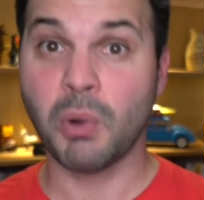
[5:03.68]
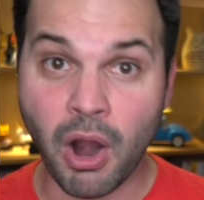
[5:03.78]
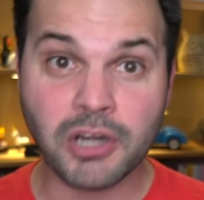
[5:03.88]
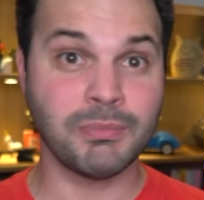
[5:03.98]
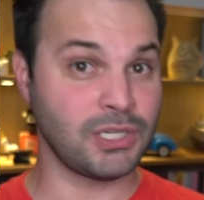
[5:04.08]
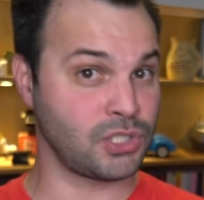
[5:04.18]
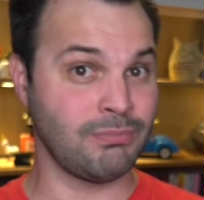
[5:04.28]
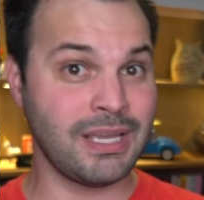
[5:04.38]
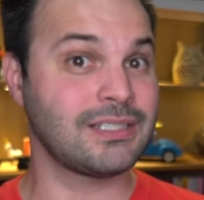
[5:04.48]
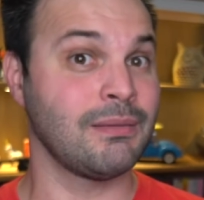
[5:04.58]
So our
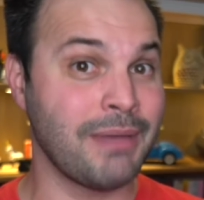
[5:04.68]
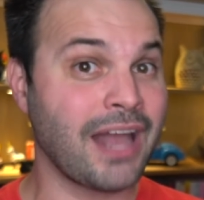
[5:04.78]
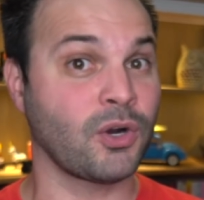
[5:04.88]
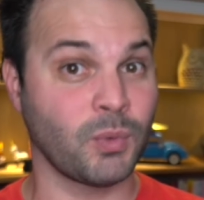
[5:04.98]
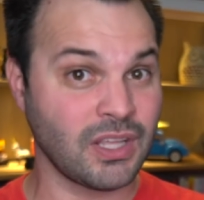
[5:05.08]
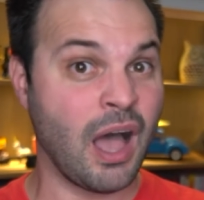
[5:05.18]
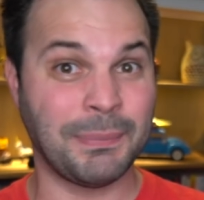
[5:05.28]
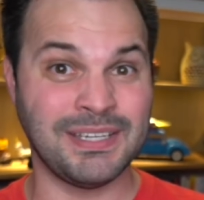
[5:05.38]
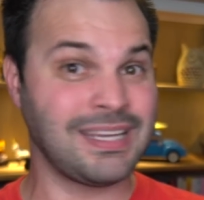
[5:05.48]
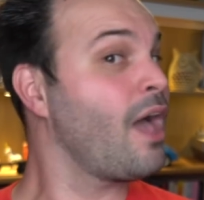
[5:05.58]
dimension makes the matter with up
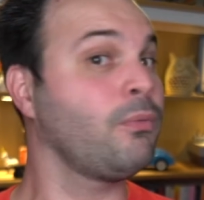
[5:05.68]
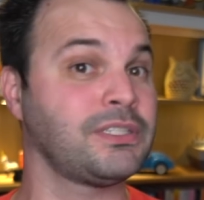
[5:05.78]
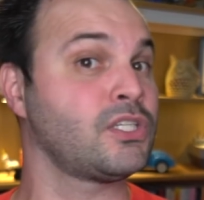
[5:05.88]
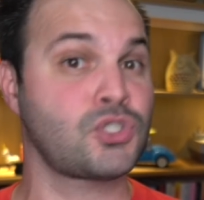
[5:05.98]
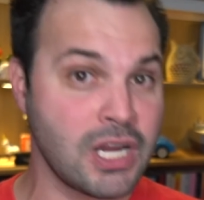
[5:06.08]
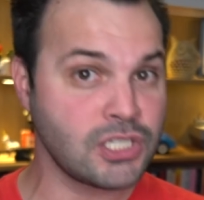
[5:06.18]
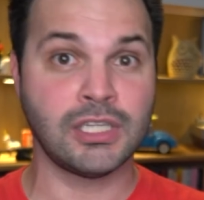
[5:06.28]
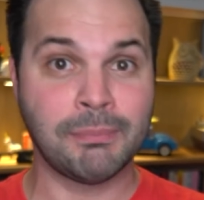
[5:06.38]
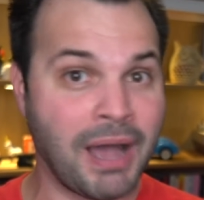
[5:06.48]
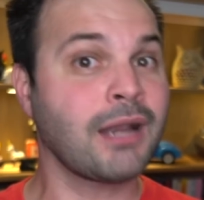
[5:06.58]
and down, but the strange
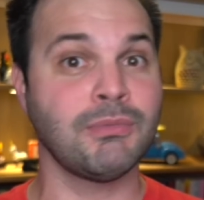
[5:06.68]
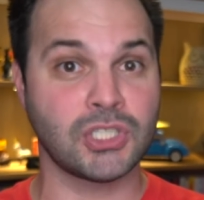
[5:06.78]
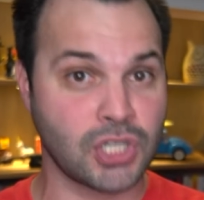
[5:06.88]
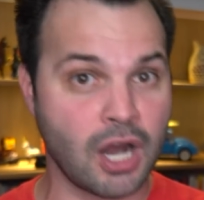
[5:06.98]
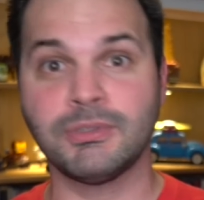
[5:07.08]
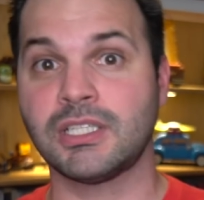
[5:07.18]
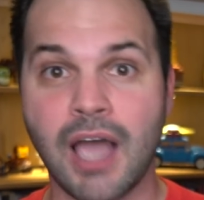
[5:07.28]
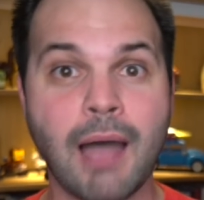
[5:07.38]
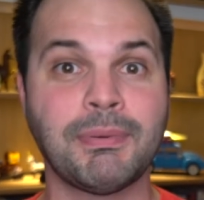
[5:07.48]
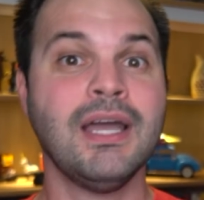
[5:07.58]
in the bottom and the charm in the
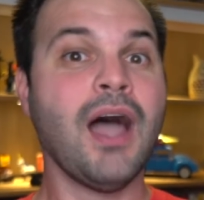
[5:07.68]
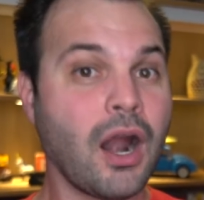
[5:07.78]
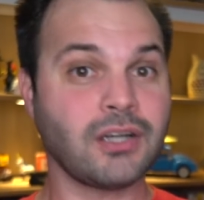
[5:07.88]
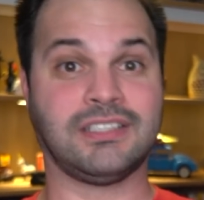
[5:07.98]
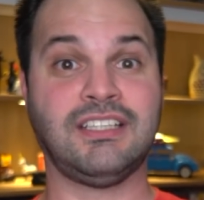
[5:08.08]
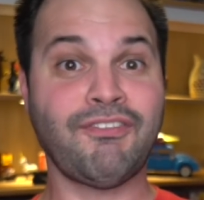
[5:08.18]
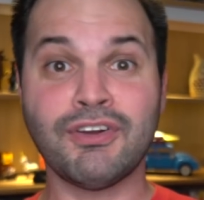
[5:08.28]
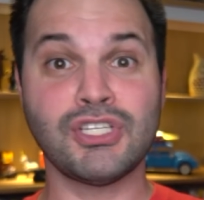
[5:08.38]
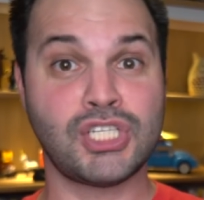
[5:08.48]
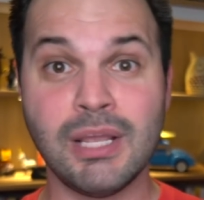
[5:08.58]
top are
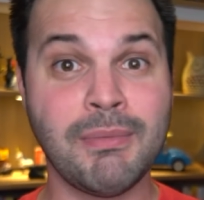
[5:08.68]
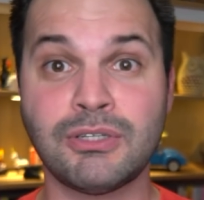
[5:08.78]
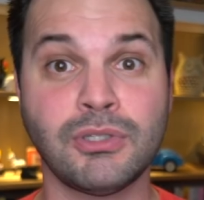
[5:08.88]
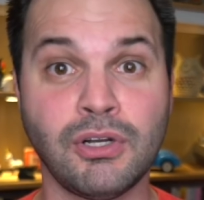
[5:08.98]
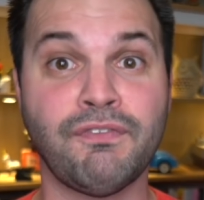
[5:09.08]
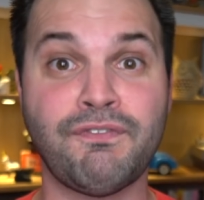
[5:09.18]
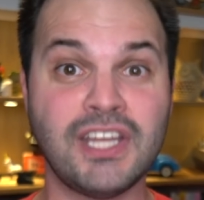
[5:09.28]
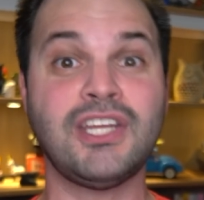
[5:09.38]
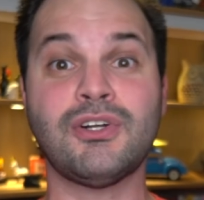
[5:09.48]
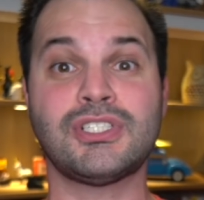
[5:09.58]
different geometrical
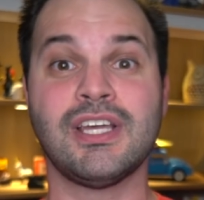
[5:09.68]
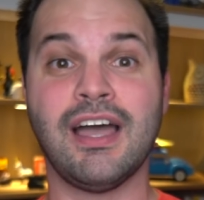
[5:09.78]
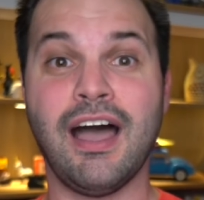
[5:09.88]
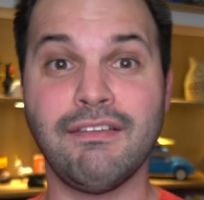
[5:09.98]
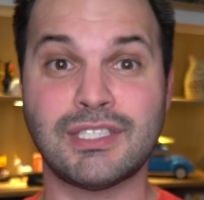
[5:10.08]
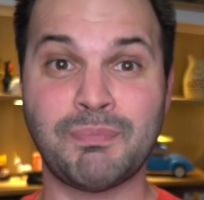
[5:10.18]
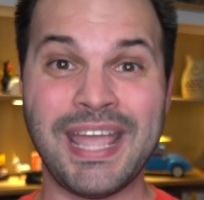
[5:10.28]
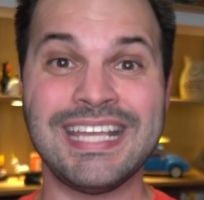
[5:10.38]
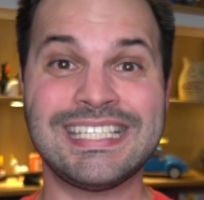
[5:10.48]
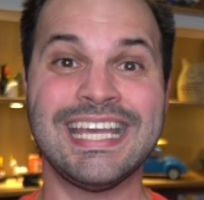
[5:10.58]
figures of
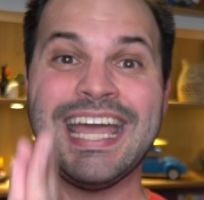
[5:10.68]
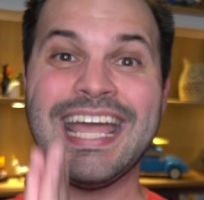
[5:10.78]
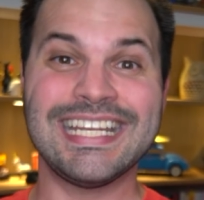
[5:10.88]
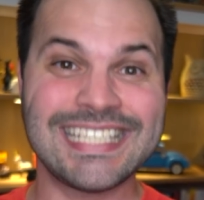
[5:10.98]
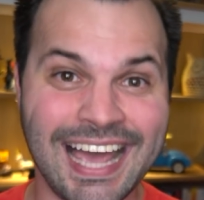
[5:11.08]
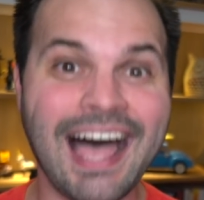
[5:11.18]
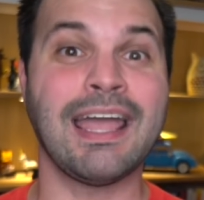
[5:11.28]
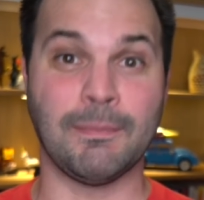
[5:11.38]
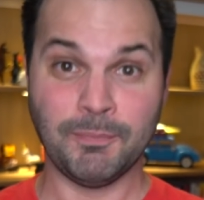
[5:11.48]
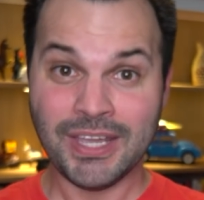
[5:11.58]
space and
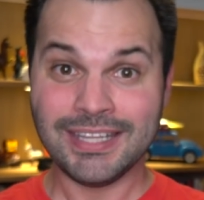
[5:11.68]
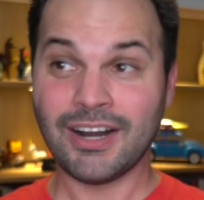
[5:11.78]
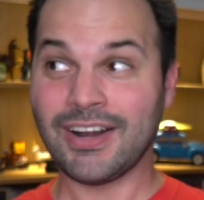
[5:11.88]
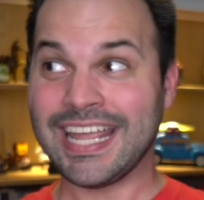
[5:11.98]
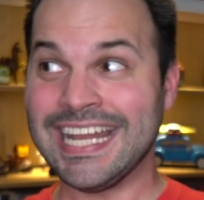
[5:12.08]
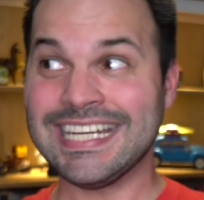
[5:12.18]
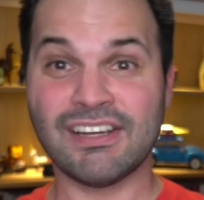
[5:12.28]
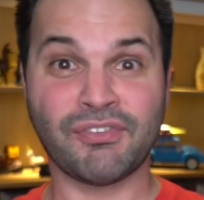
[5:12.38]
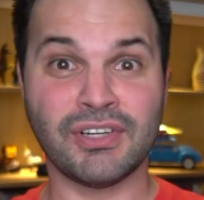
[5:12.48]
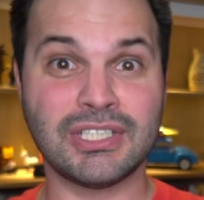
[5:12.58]
time. They're in
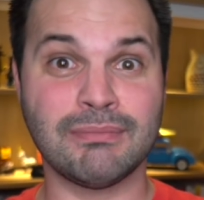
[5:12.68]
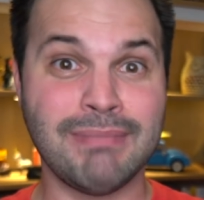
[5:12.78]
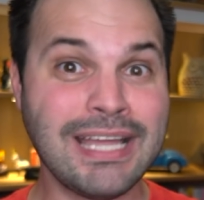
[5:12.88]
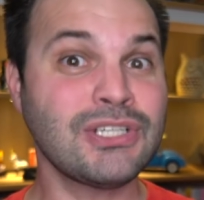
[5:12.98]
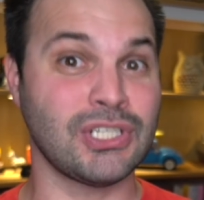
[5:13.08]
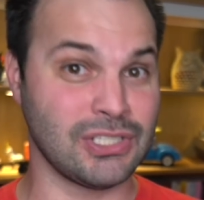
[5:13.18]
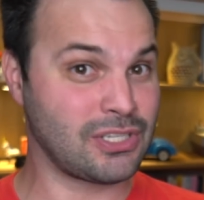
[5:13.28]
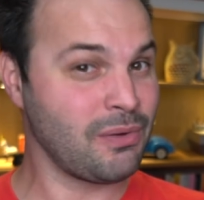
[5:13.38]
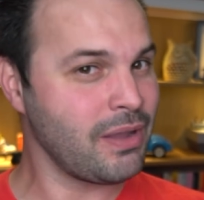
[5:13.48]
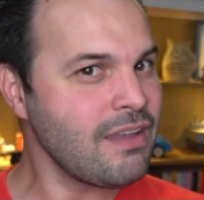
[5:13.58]
different dimensions.
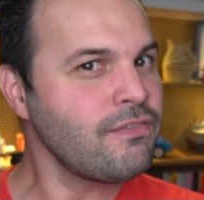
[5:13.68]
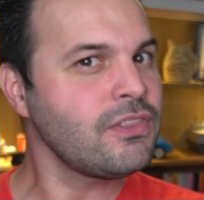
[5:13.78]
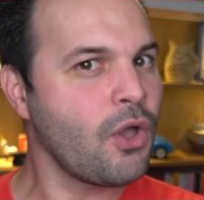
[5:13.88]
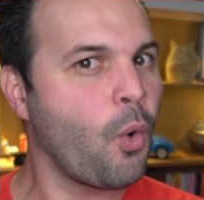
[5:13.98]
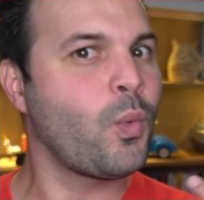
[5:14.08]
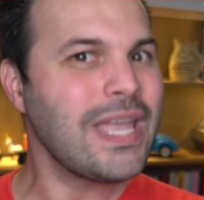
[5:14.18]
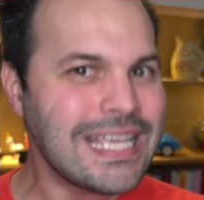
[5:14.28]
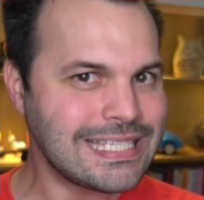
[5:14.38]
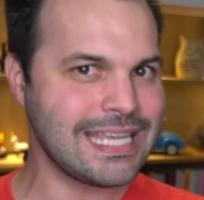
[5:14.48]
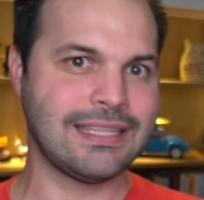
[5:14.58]
So even though
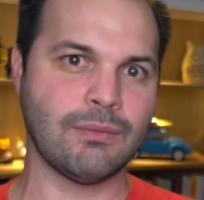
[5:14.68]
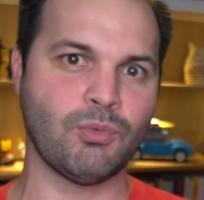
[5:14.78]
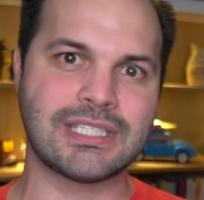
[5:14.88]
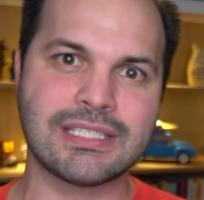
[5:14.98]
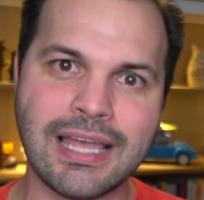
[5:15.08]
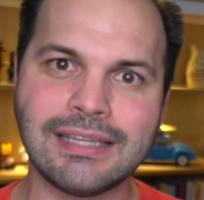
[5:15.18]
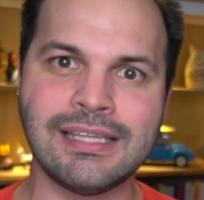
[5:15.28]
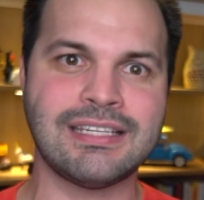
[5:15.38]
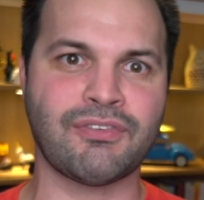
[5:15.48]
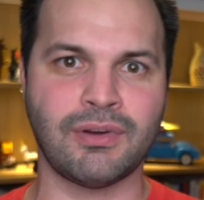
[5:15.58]
we see them with
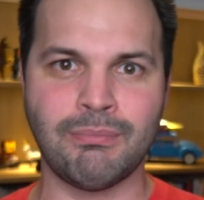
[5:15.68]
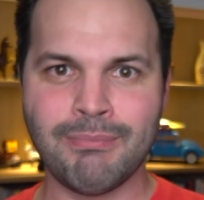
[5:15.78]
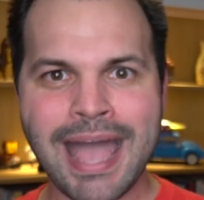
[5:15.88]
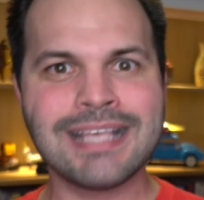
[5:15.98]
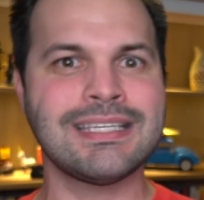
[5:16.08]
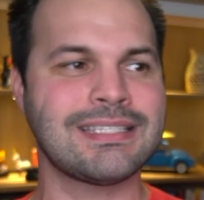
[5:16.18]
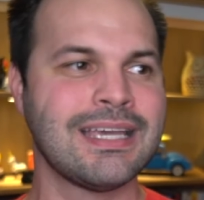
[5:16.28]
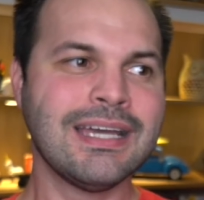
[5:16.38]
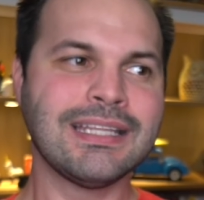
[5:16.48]
slightly different masses,